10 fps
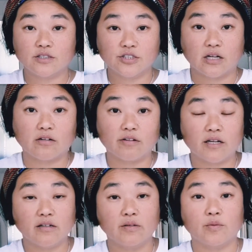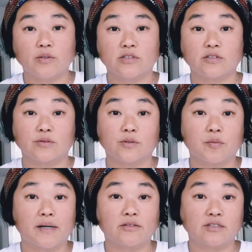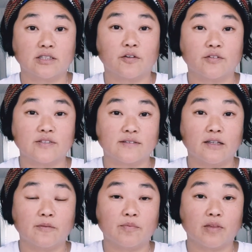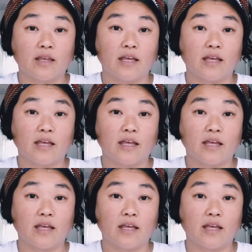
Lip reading: chakra, which is all about self-esteem